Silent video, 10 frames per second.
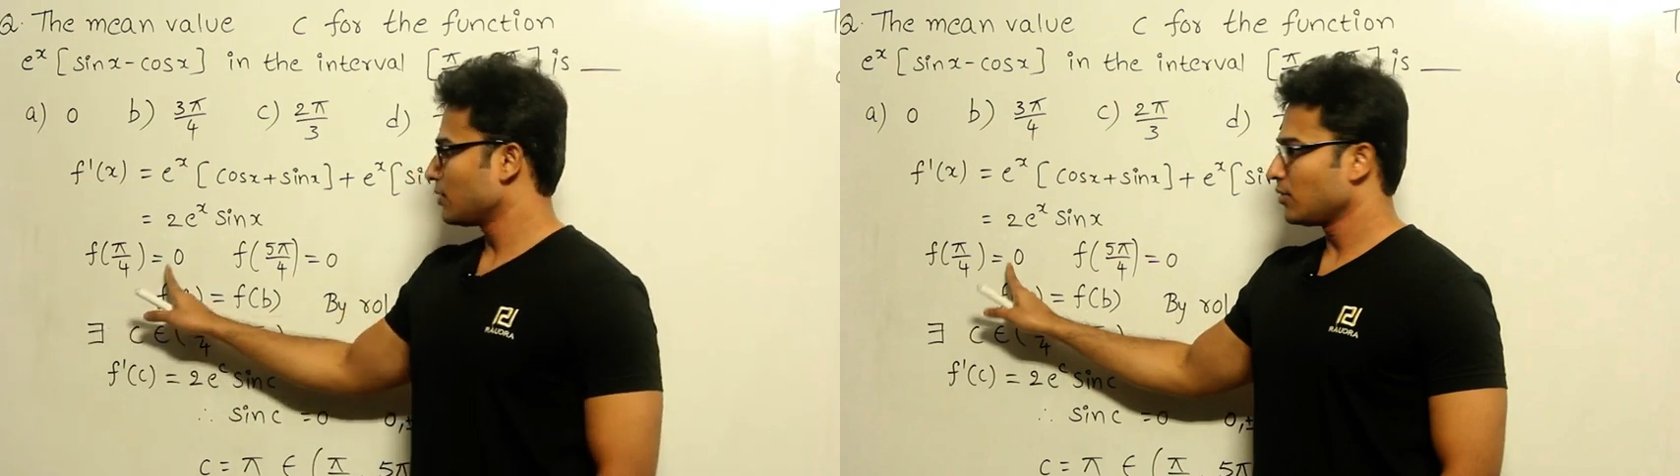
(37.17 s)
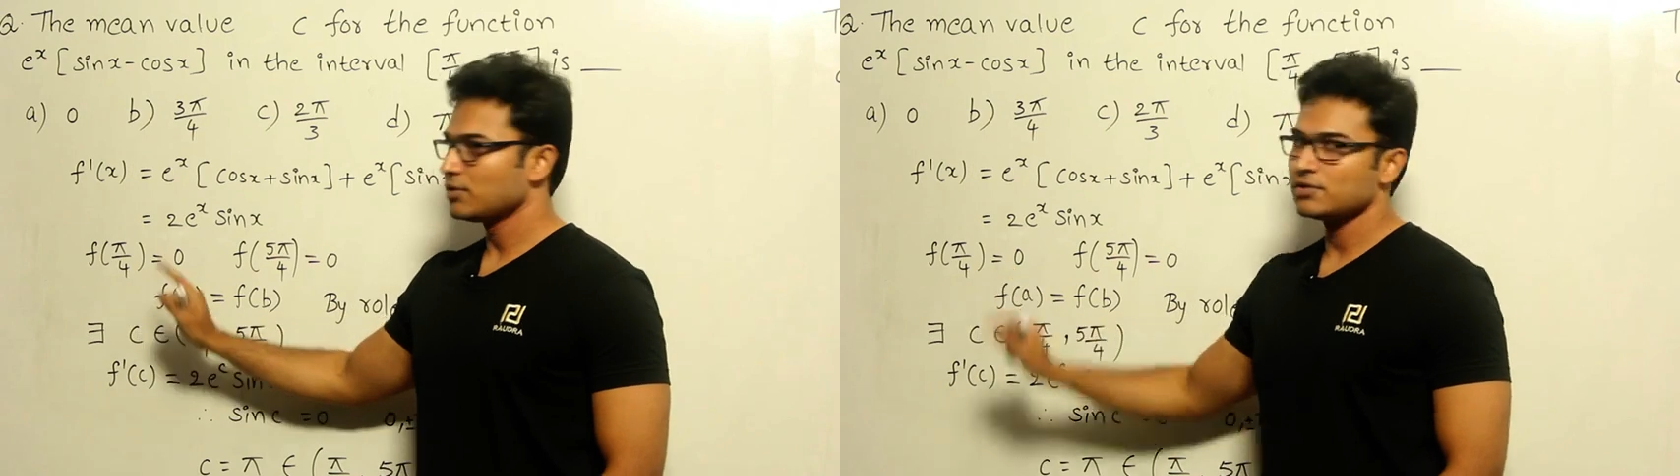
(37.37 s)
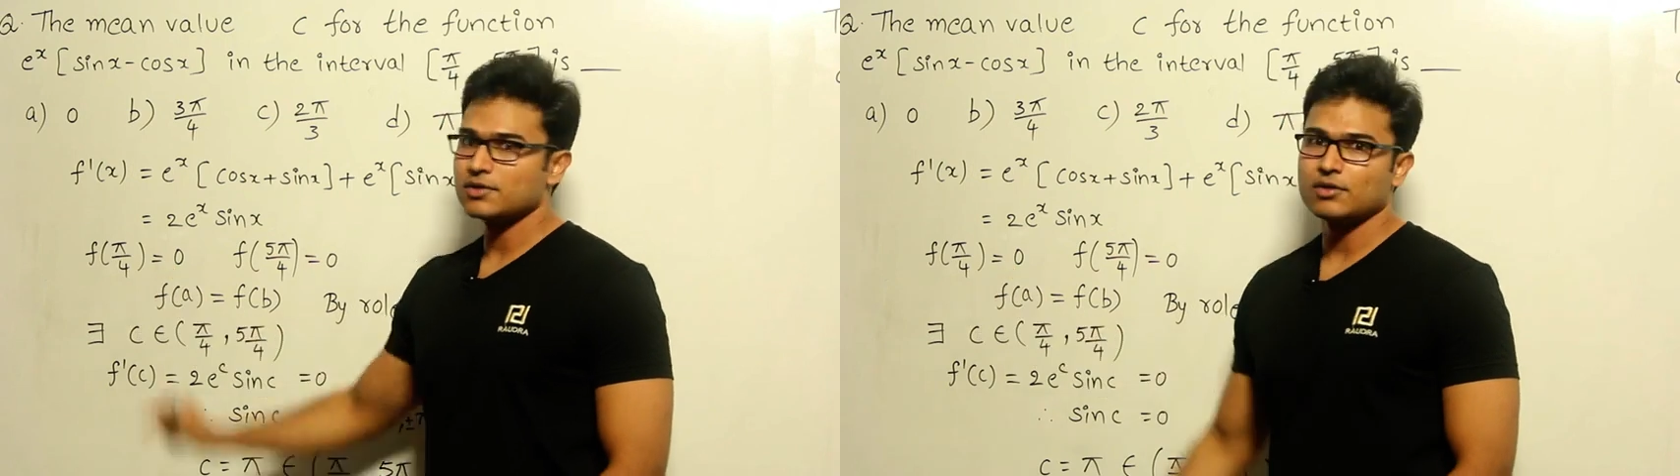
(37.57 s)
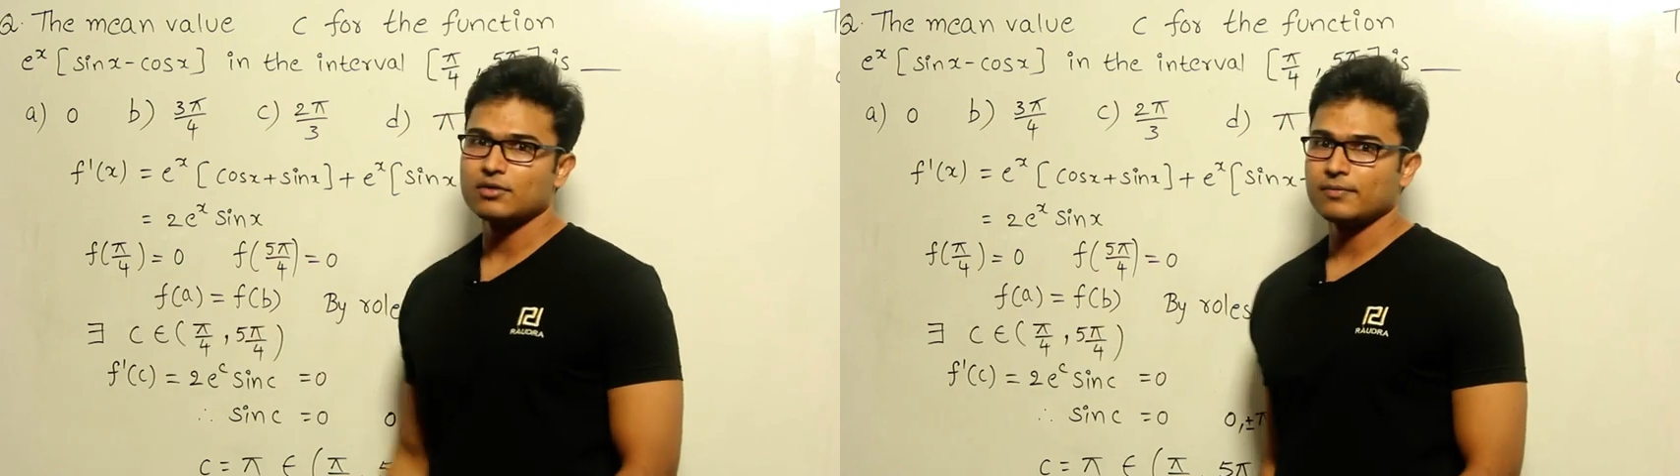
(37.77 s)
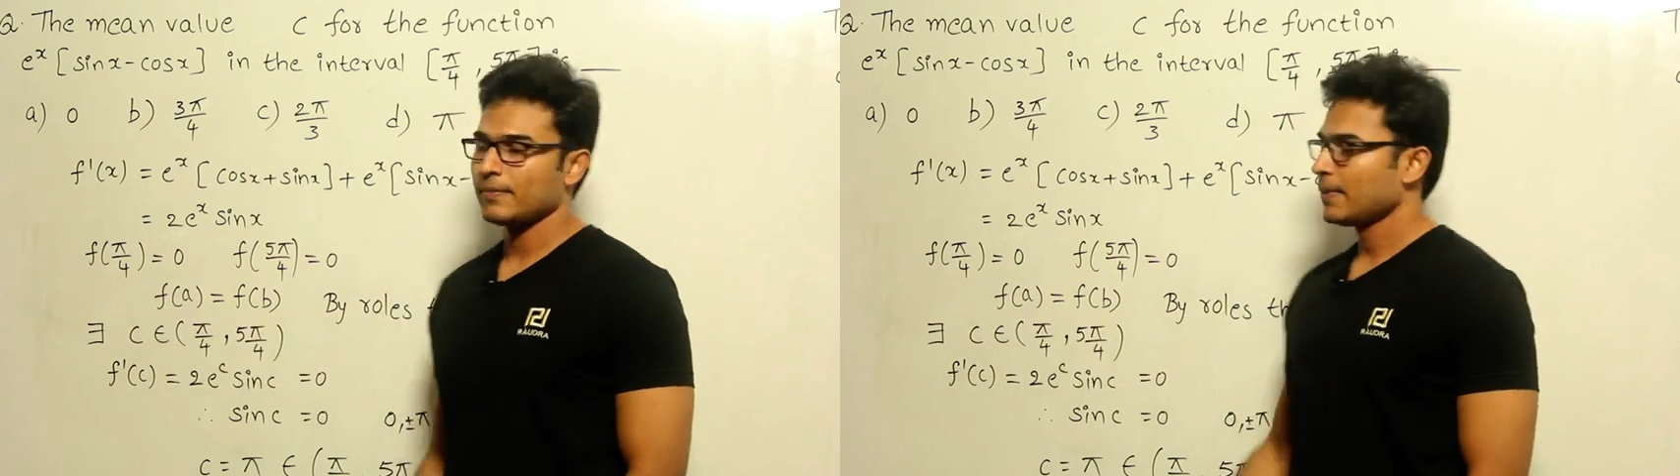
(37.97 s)
equal to
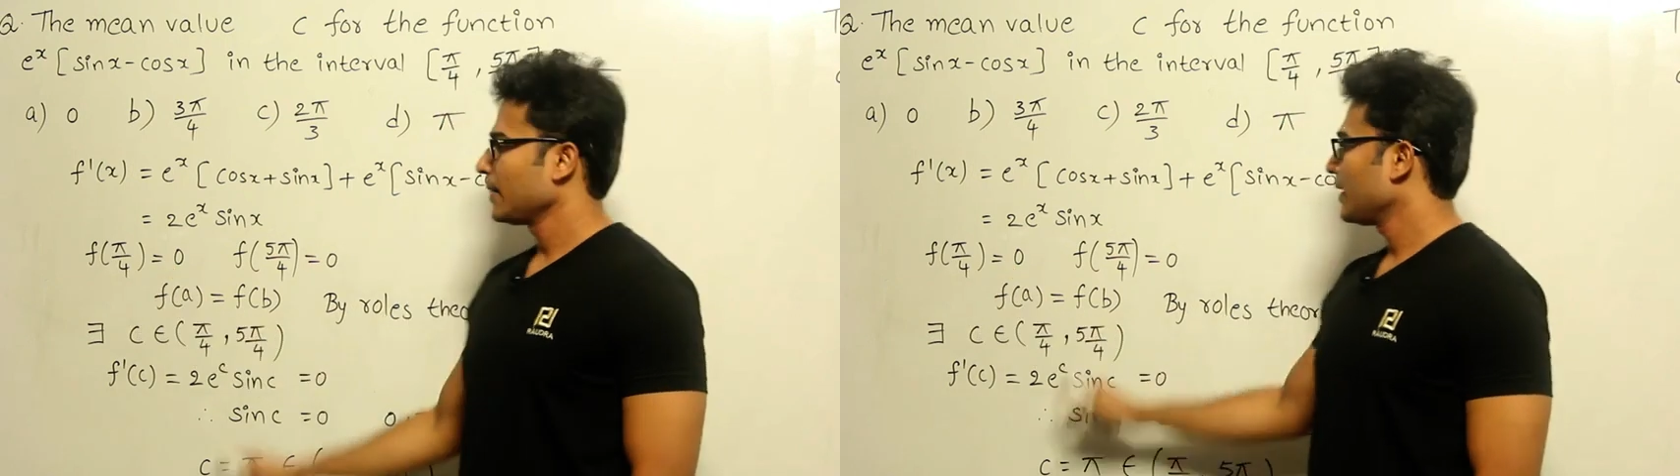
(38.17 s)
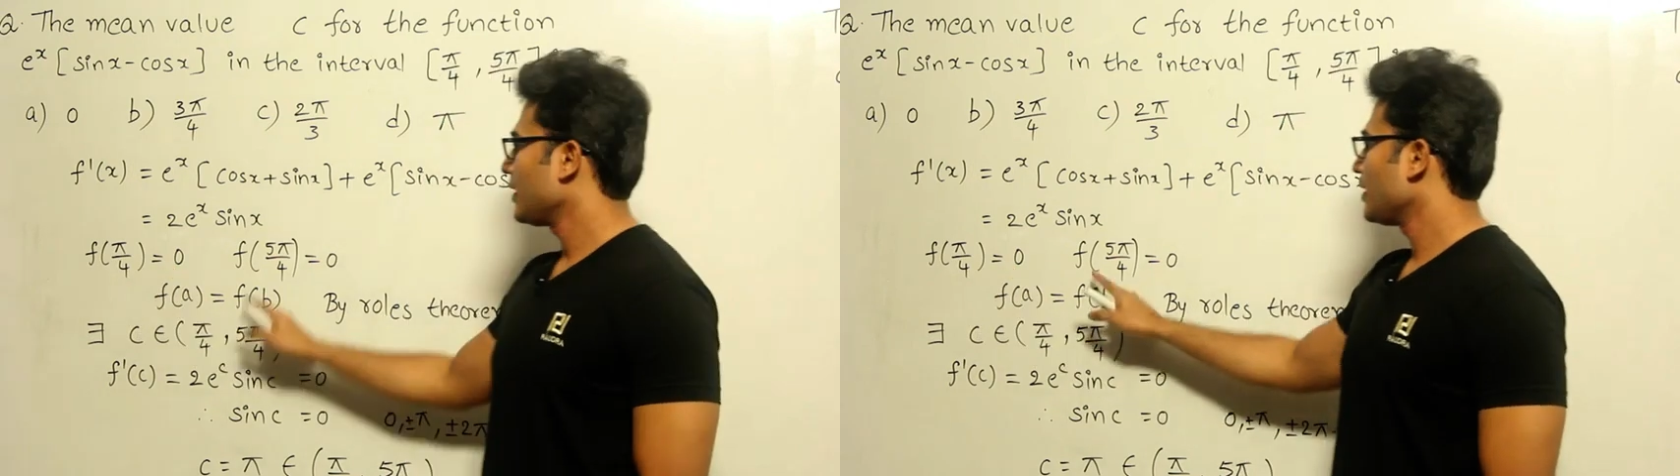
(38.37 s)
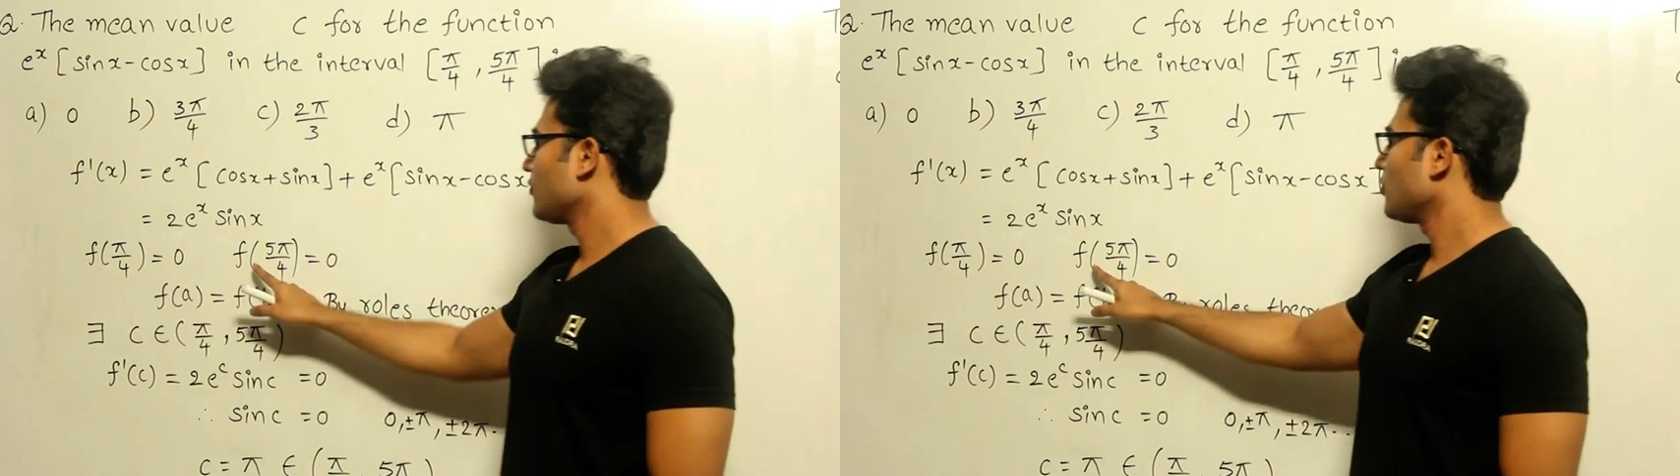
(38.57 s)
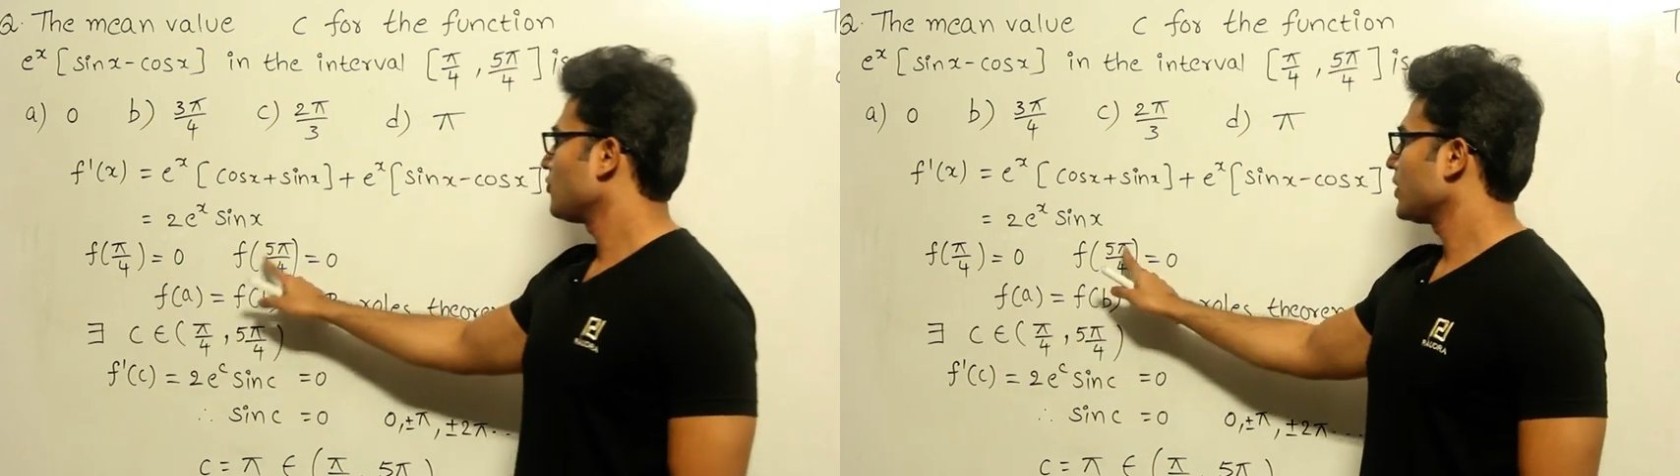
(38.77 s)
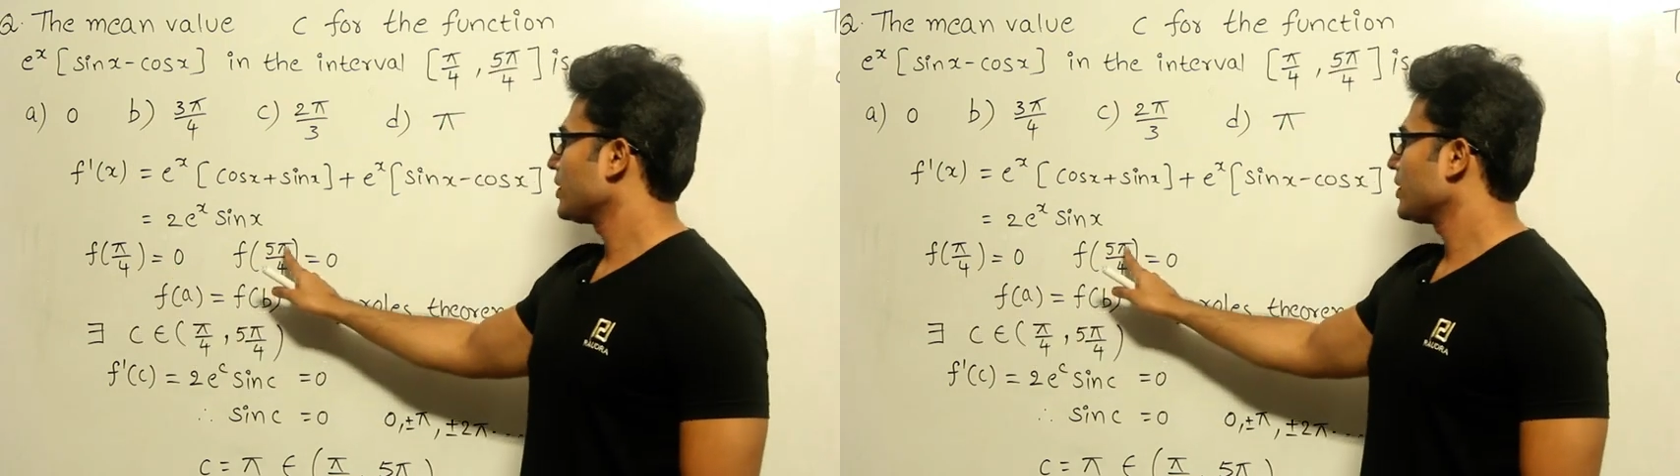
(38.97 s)
0 and f of